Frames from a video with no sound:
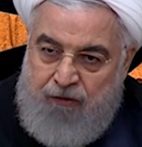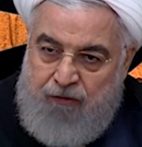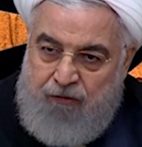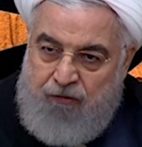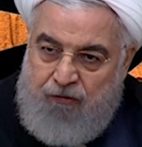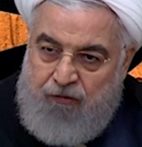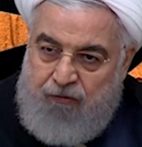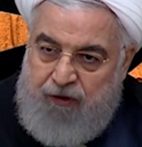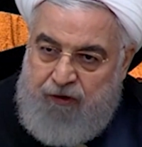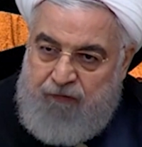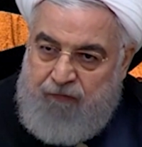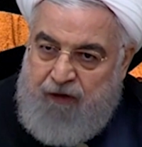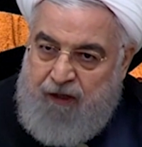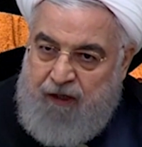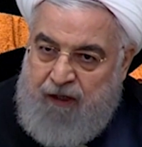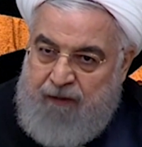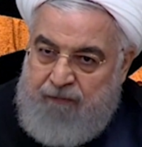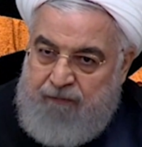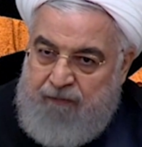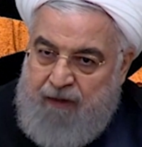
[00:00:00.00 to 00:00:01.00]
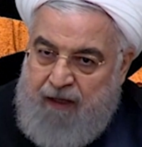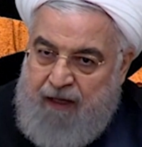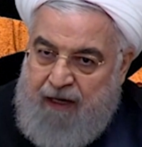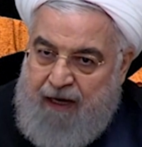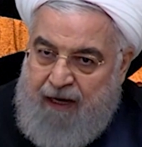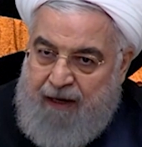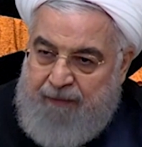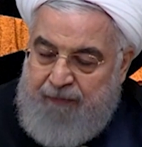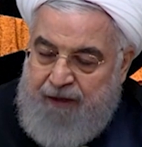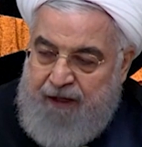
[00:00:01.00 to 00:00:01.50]
So if anything,
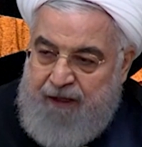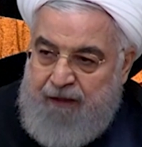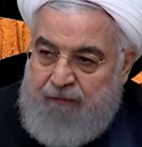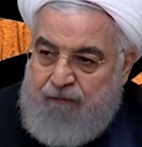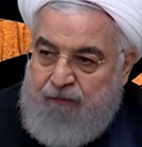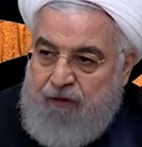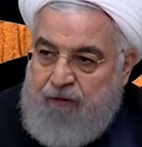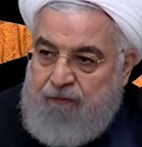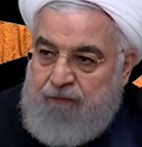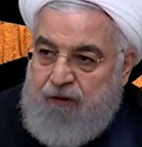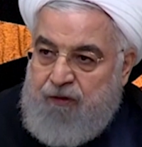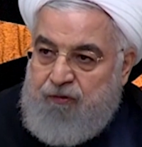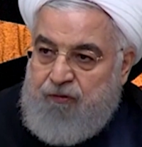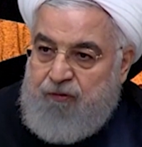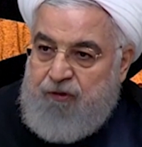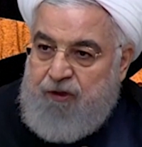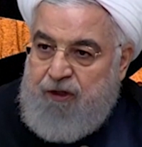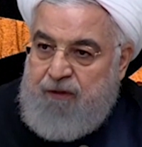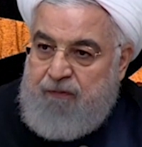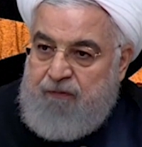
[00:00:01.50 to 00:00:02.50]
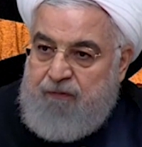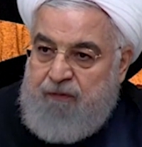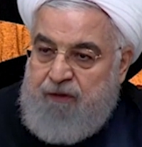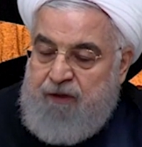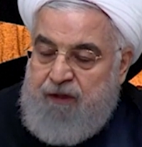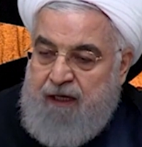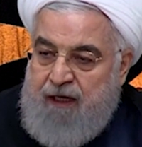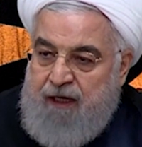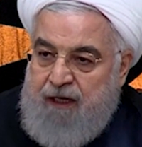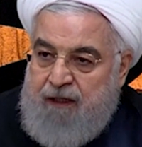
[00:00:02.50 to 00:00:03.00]
it'll just lead perhaps to more
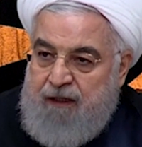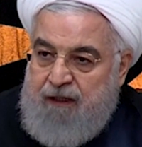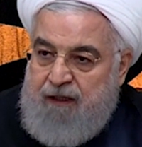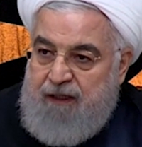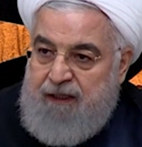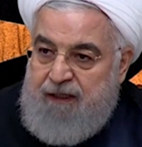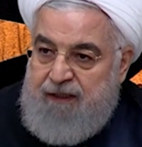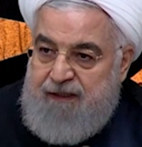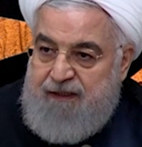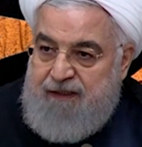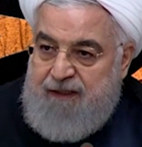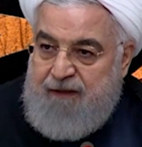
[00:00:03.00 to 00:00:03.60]
sanctions